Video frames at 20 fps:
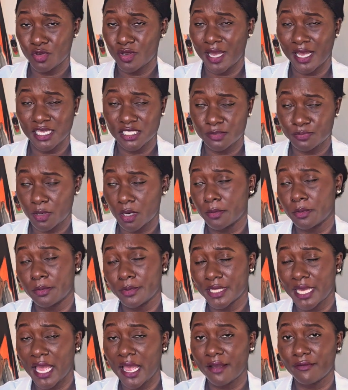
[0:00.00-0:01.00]
you guys
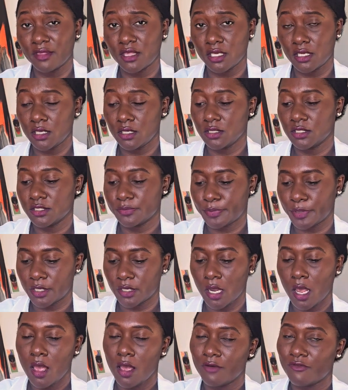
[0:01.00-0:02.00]
probably have these,
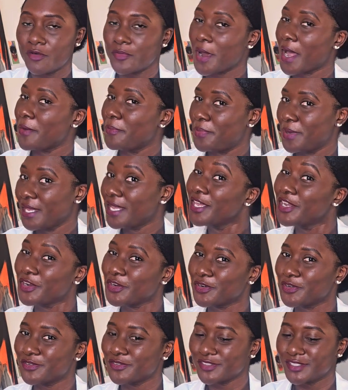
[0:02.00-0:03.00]
but for my
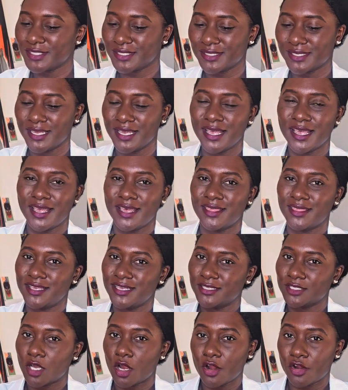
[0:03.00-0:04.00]
beginners,
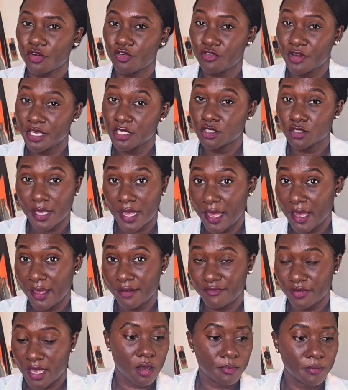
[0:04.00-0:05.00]
these are great to
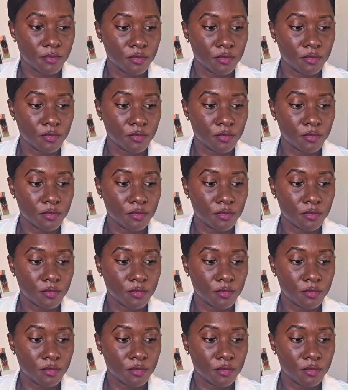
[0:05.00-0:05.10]
have.